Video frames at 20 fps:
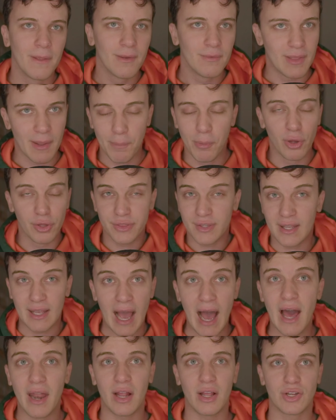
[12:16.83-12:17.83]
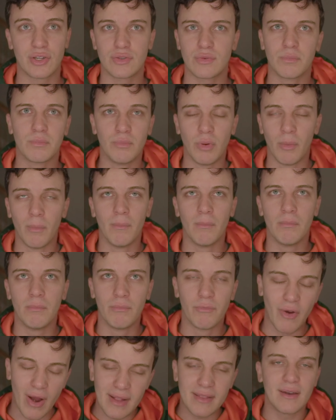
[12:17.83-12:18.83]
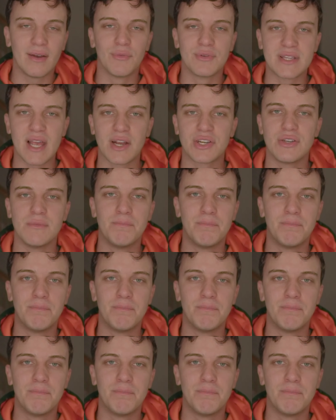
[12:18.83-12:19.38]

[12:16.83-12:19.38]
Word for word: they both got Rantanen was actually